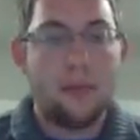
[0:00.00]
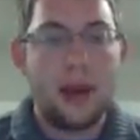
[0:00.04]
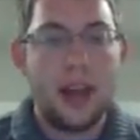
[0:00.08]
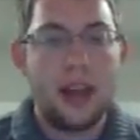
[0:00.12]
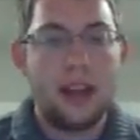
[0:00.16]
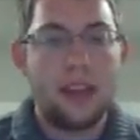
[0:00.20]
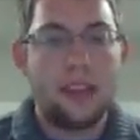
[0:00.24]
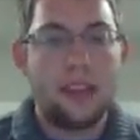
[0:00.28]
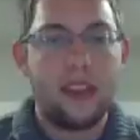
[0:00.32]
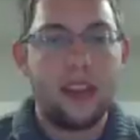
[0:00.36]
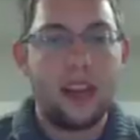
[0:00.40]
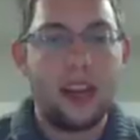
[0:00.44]

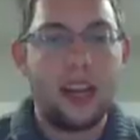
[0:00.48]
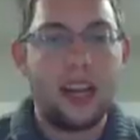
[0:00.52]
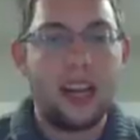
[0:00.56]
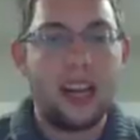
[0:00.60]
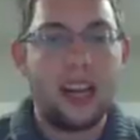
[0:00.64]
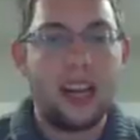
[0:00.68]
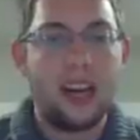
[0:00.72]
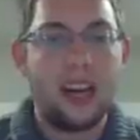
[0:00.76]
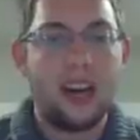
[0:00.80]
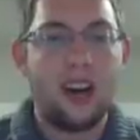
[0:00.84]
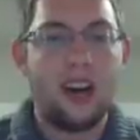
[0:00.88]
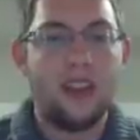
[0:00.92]
Back then,
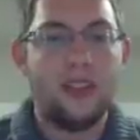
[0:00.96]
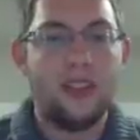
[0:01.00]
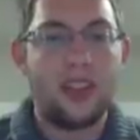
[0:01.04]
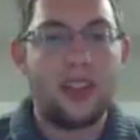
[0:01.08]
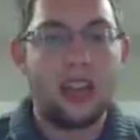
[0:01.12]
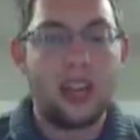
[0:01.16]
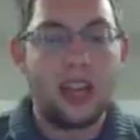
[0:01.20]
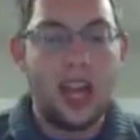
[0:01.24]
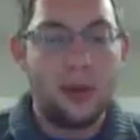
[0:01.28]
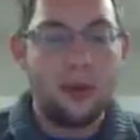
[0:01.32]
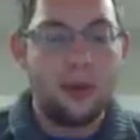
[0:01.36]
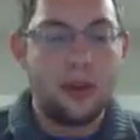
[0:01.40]
it caused
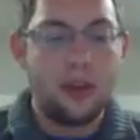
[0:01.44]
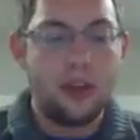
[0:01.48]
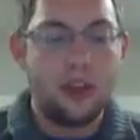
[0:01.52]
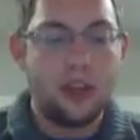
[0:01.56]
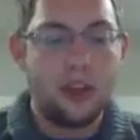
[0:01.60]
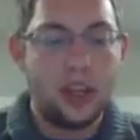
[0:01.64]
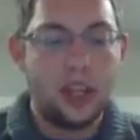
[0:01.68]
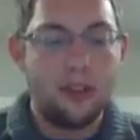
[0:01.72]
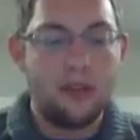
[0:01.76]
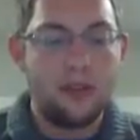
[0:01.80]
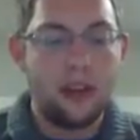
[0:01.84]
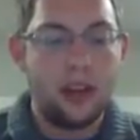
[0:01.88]
the climate to
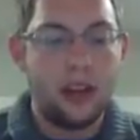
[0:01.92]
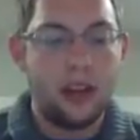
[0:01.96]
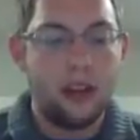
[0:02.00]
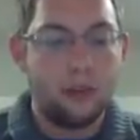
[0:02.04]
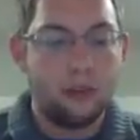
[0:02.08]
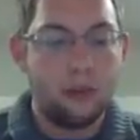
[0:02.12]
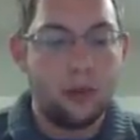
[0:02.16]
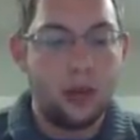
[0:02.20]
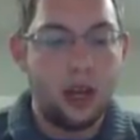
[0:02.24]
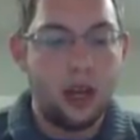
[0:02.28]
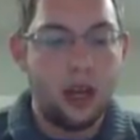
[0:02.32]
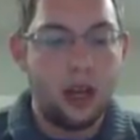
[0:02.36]
shift
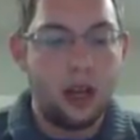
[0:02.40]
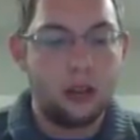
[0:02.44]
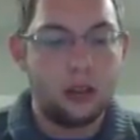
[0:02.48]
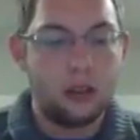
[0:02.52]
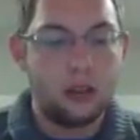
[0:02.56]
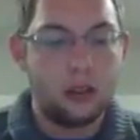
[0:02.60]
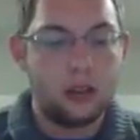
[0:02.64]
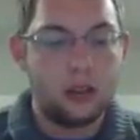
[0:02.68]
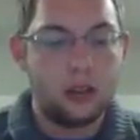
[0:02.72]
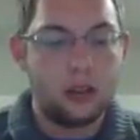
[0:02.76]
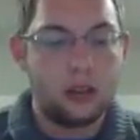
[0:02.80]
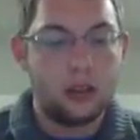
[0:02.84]
as
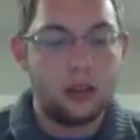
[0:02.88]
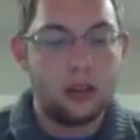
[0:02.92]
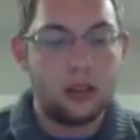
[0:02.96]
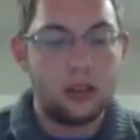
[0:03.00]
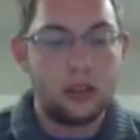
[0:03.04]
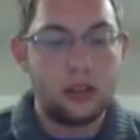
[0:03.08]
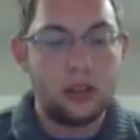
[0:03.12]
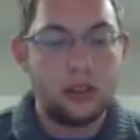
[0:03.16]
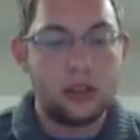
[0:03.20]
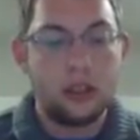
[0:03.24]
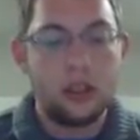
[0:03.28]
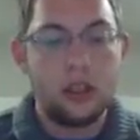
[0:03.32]
well.
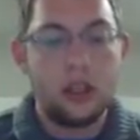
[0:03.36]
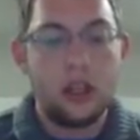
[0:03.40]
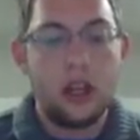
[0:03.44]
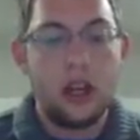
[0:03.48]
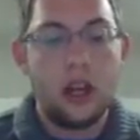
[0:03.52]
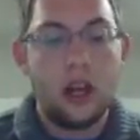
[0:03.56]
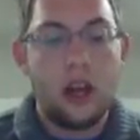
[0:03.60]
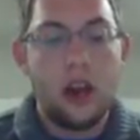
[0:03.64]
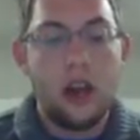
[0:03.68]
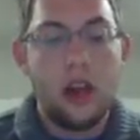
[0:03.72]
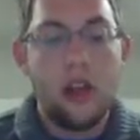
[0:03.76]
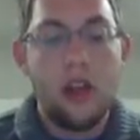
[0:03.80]

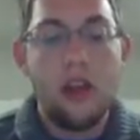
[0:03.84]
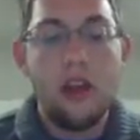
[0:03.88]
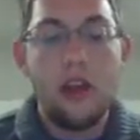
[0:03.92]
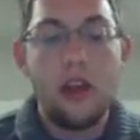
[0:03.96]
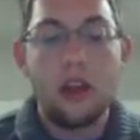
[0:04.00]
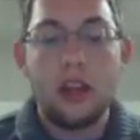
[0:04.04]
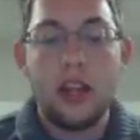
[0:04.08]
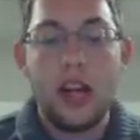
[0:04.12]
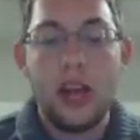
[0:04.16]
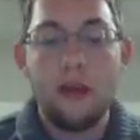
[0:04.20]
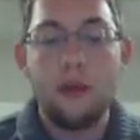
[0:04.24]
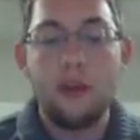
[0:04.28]

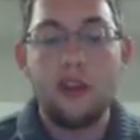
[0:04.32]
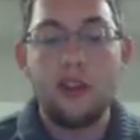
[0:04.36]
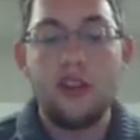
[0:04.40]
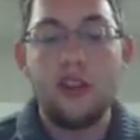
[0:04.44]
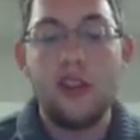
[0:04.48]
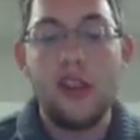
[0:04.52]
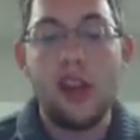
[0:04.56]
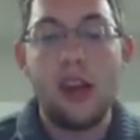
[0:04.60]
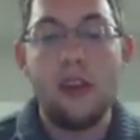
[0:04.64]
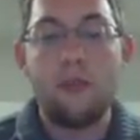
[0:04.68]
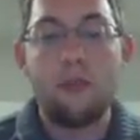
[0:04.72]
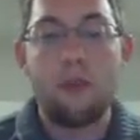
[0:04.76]
The climate
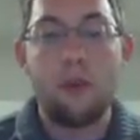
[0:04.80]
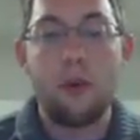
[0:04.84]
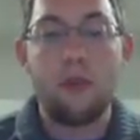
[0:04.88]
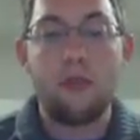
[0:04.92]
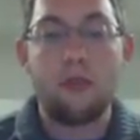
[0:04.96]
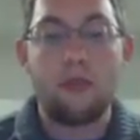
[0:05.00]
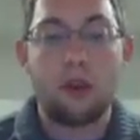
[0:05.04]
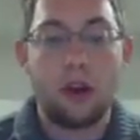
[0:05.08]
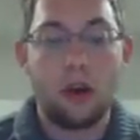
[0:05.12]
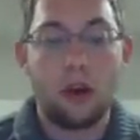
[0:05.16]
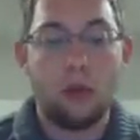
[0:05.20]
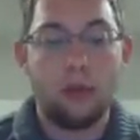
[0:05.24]
shift
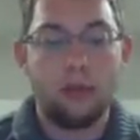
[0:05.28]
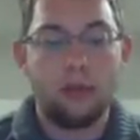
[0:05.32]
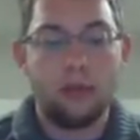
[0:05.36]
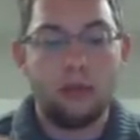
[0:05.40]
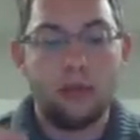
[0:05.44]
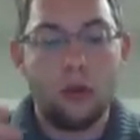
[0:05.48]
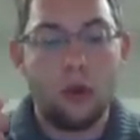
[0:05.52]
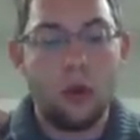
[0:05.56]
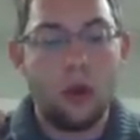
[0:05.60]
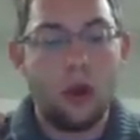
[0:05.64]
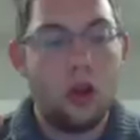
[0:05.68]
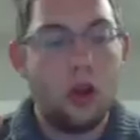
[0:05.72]
went
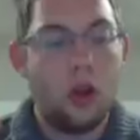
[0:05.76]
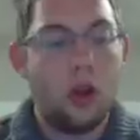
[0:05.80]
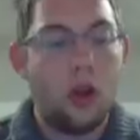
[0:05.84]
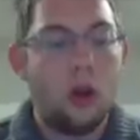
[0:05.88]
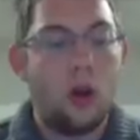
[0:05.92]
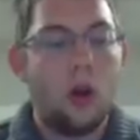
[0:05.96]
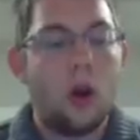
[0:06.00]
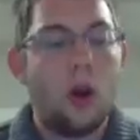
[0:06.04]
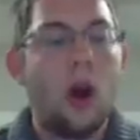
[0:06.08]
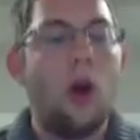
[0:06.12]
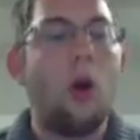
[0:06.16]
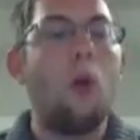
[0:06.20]
from
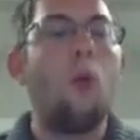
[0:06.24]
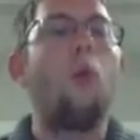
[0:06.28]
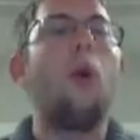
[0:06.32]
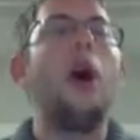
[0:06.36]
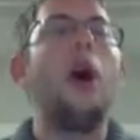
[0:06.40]
a